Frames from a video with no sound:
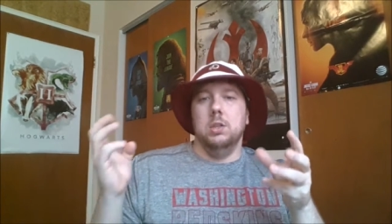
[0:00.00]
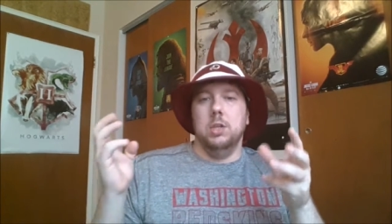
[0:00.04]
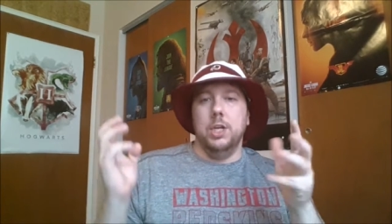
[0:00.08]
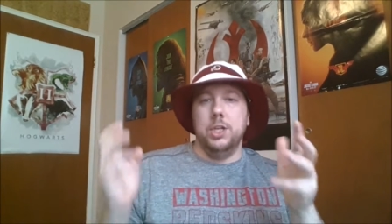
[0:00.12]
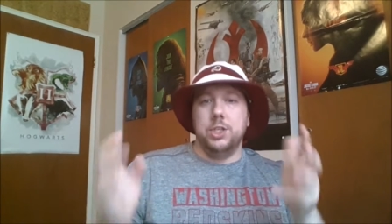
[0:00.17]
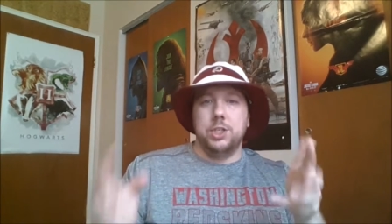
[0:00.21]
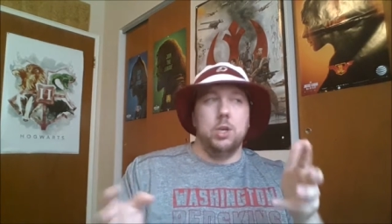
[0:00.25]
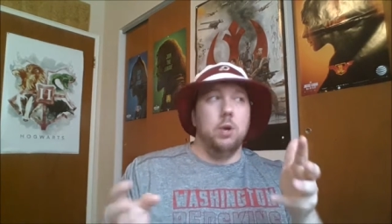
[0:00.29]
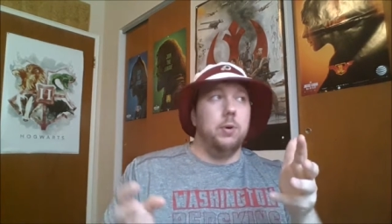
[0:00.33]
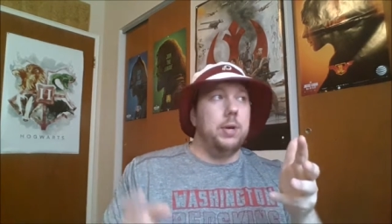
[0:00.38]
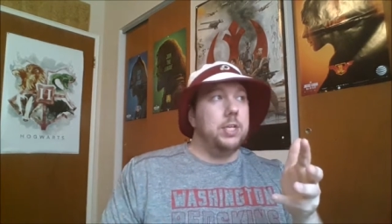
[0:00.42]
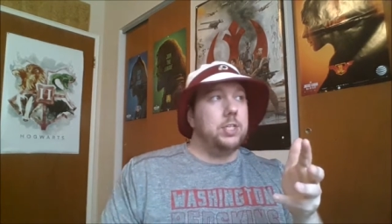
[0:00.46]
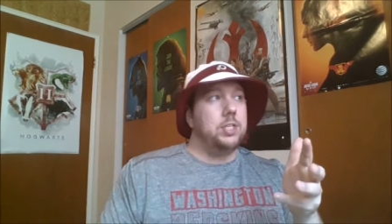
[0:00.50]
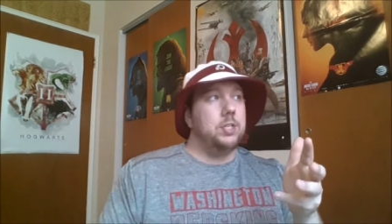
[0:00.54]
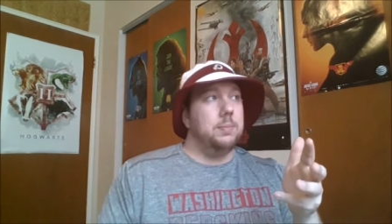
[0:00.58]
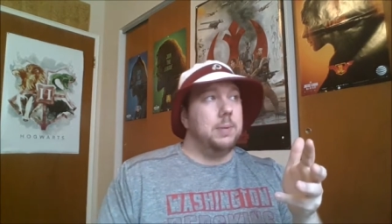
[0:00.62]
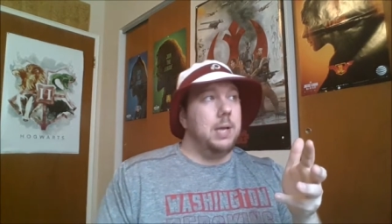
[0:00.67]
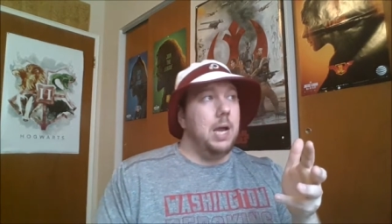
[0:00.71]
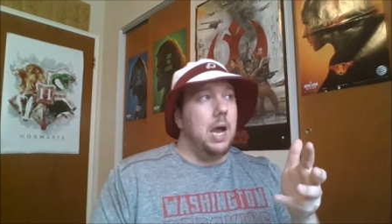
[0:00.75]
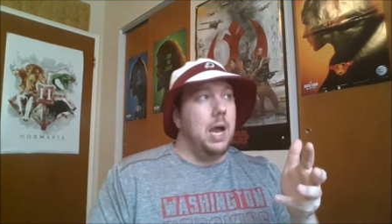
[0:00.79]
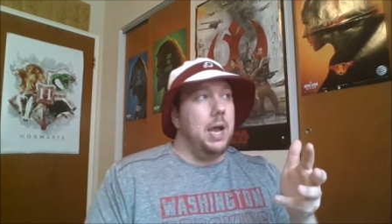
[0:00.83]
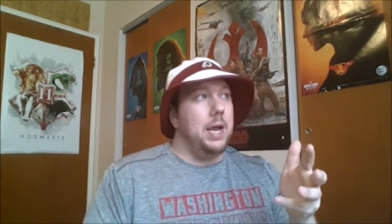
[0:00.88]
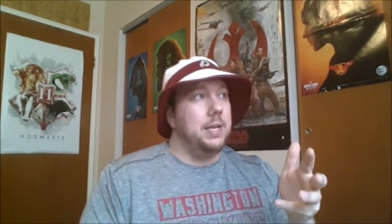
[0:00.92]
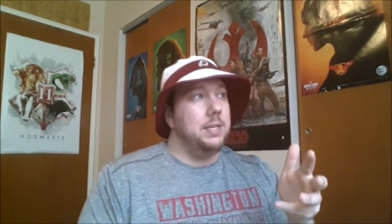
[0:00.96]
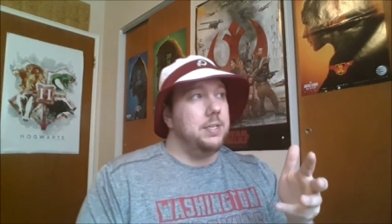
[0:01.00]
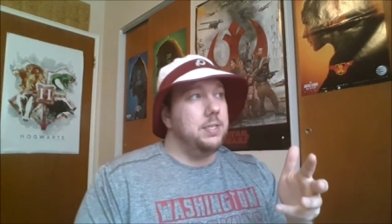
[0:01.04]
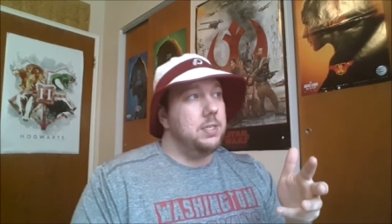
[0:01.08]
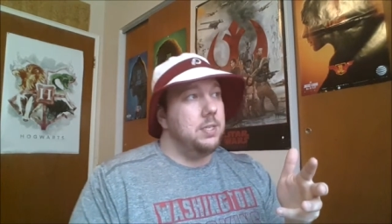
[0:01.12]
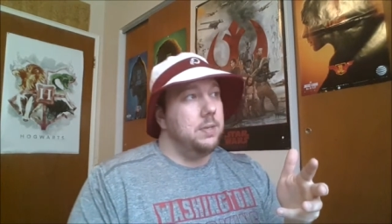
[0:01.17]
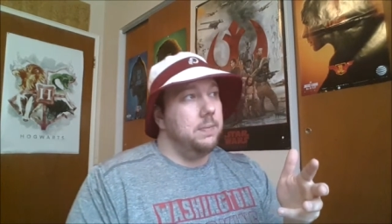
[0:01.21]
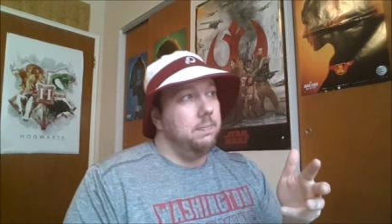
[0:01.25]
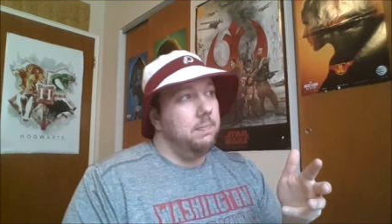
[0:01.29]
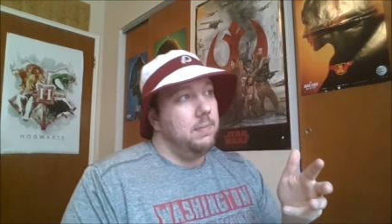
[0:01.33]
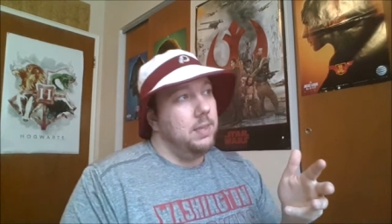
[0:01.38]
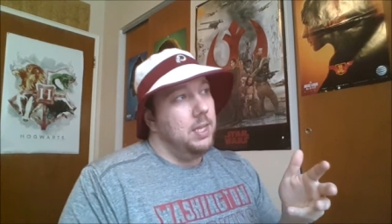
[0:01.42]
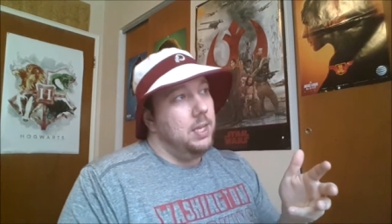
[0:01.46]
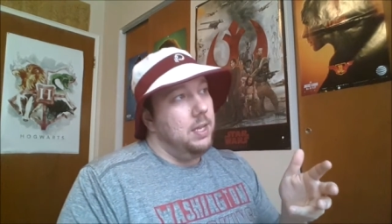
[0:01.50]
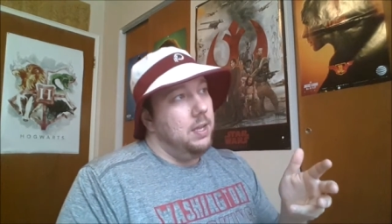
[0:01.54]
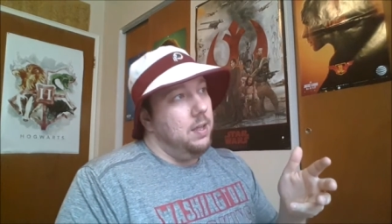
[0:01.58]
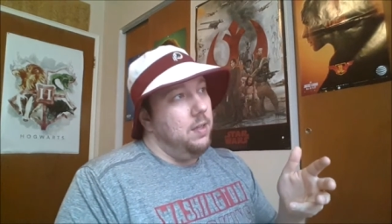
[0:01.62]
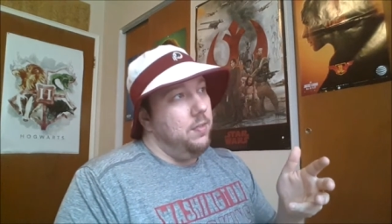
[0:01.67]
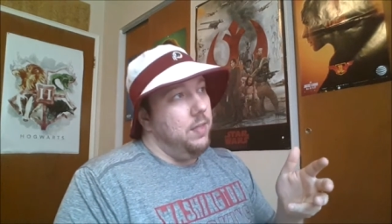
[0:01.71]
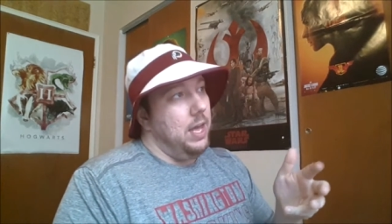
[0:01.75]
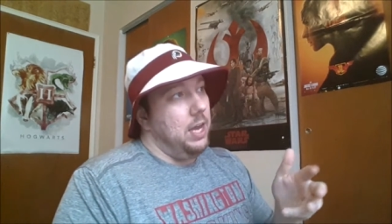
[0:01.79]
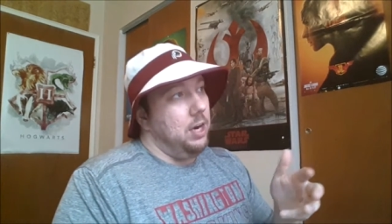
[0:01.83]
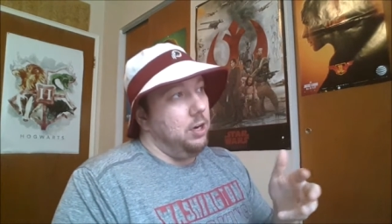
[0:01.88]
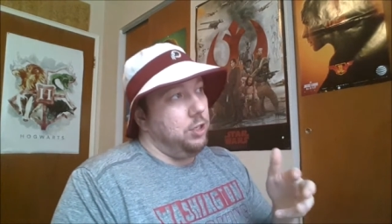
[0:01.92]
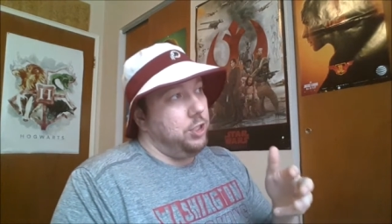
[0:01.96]
Let's go get some guys
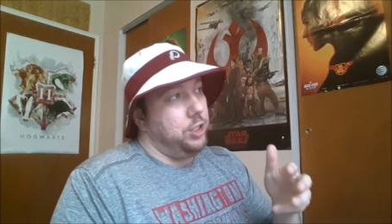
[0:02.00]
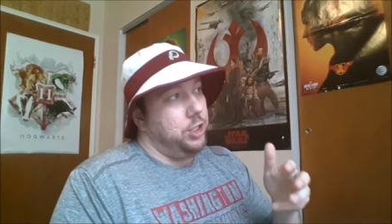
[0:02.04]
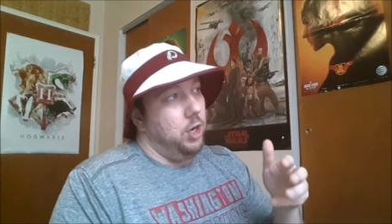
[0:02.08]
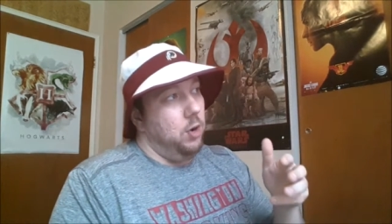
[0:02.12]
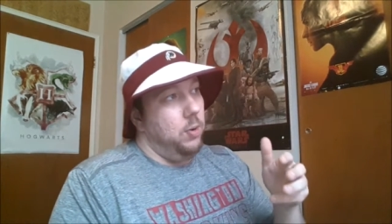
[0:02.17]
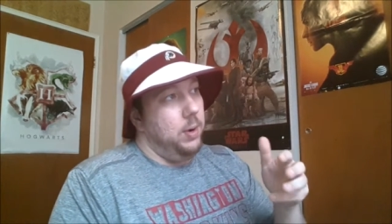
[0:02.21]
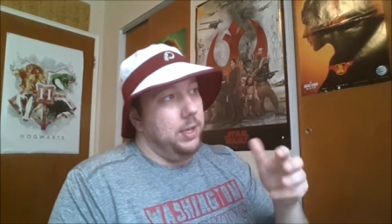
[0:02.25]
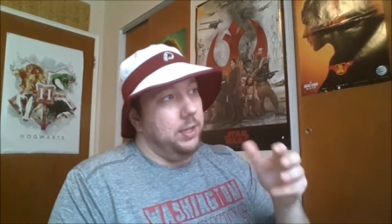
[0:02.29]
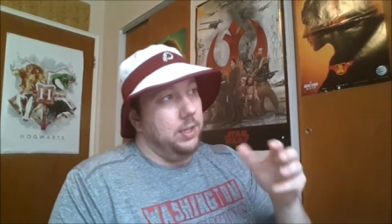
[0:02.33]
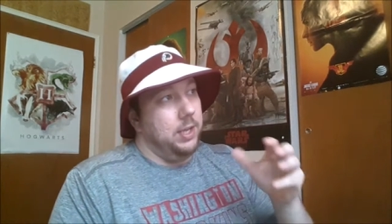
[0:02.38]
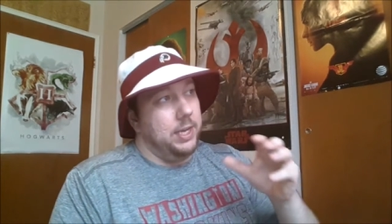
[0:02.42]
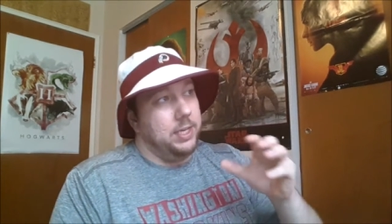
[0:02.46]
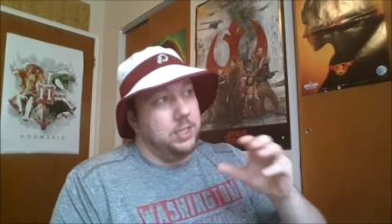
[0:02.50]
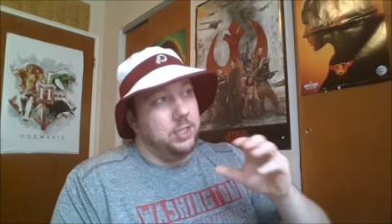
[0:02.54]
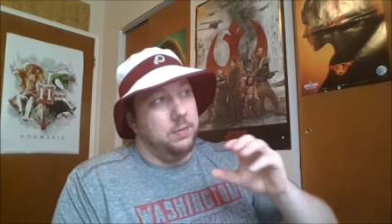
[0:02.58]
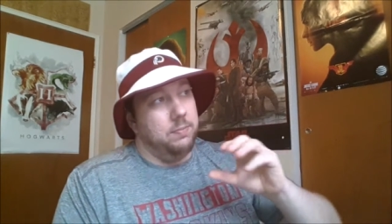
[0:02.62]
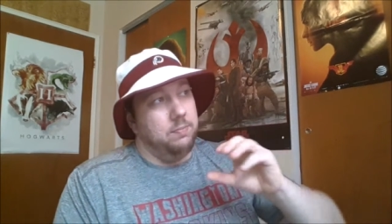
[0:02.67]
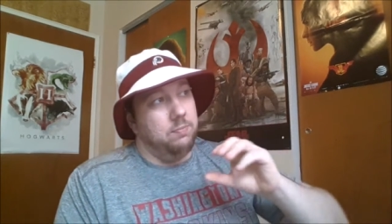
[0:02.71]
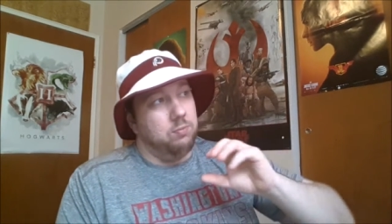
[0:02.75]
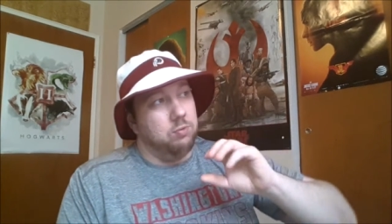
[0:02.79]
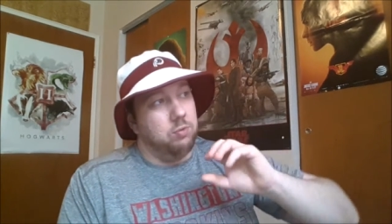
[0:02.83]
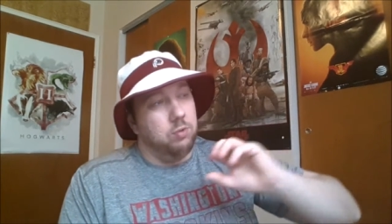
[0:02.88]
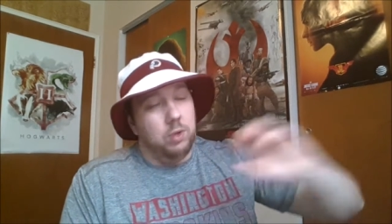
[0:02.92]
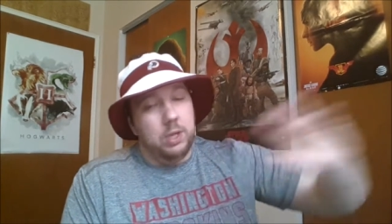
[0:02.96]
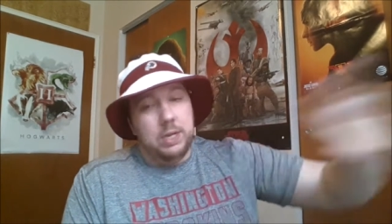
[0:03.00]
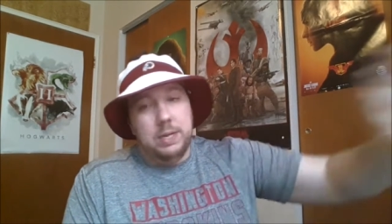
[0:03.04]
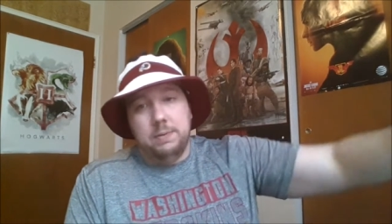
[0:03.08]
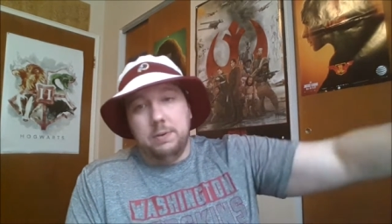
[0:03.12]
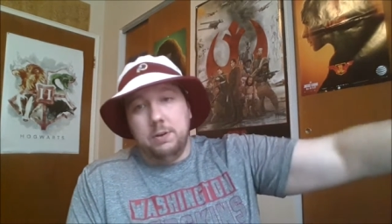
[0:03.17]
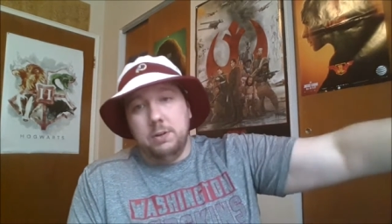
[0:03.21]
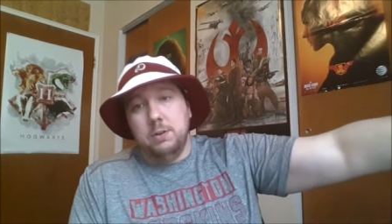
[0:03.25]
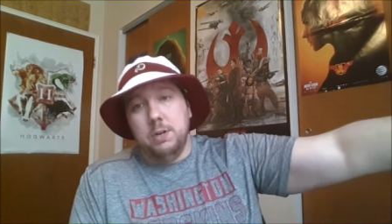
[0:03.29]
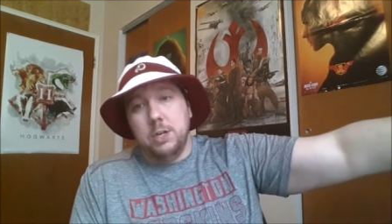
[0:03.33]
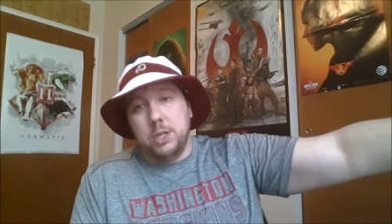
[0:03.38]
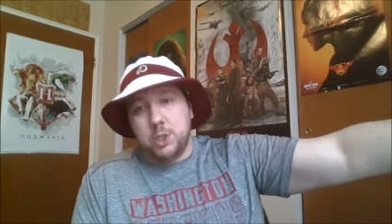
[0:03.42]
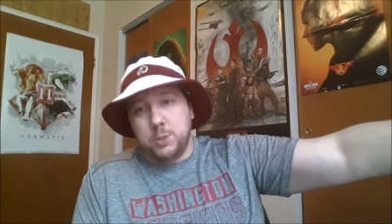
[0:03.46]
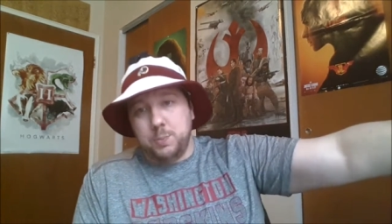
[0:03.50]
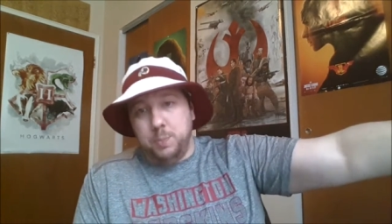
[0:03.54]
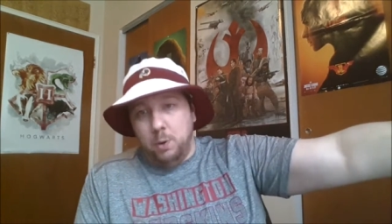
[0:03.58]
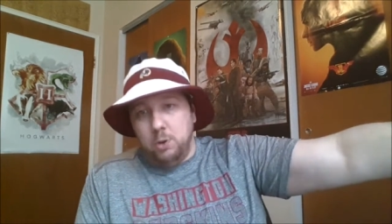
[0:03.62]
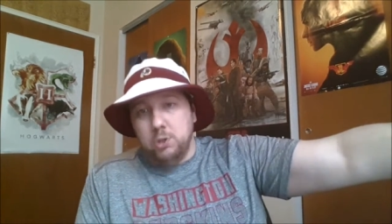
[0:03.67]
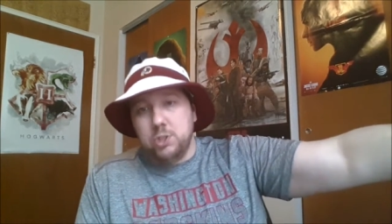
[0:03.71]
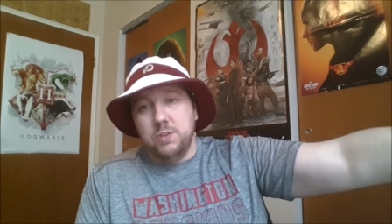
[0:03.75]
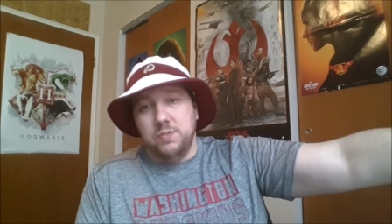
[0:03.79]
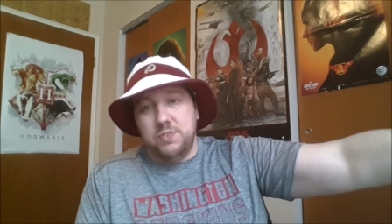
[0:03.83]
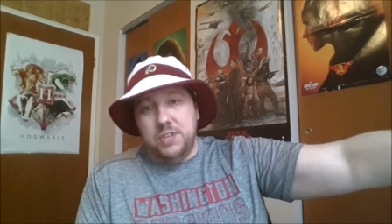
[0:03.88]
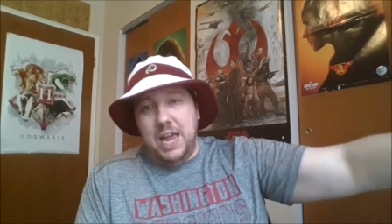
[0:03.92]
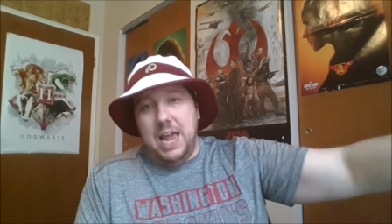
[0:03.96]
that are showing some really
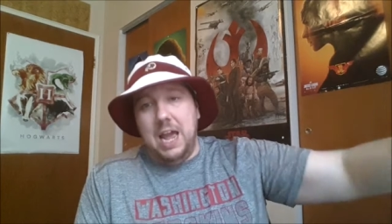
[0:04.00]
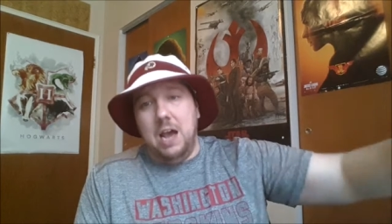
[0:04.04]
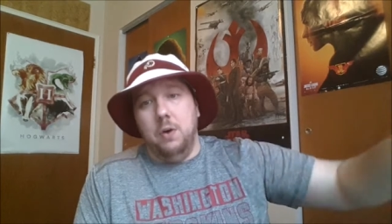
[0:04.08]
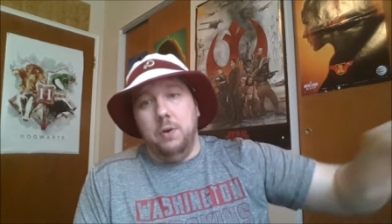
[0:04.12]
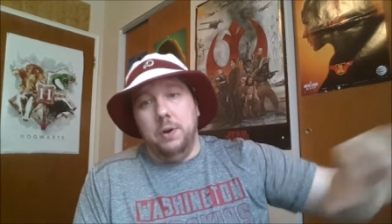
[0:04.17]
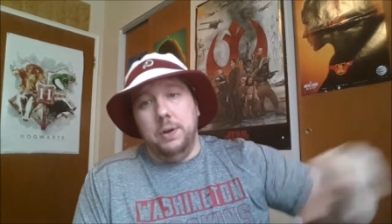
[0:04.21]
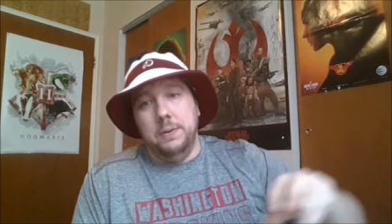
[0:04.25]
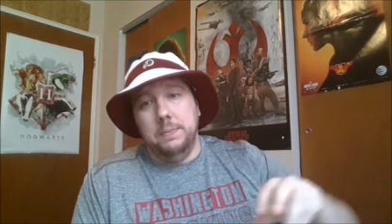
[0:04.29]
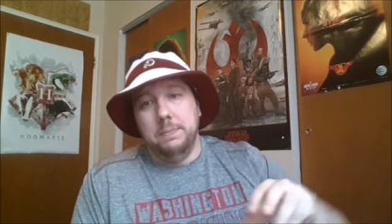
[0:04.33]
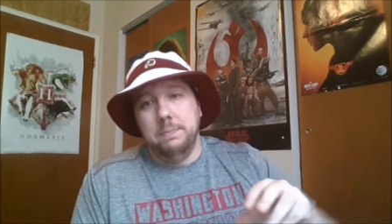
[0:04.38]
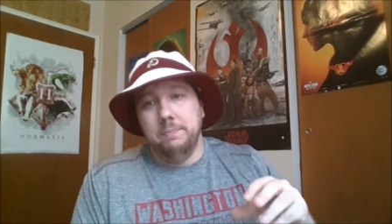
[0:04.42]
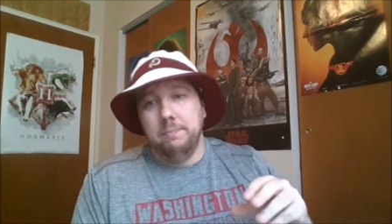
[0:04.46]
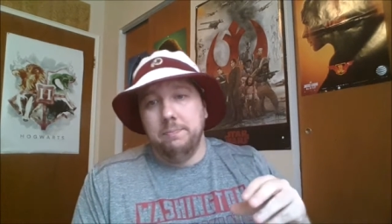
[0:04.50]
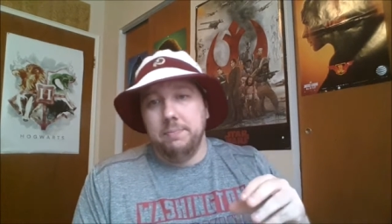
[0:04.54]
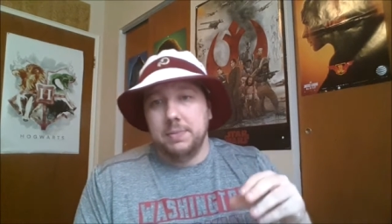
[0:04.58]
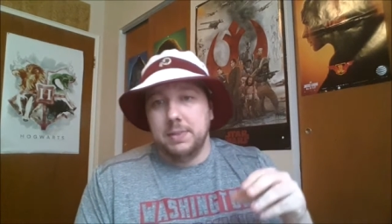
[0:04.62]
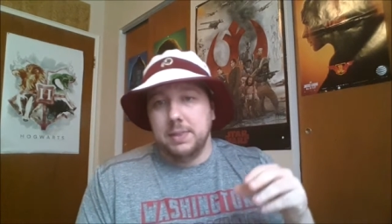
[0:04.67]
explosive talent,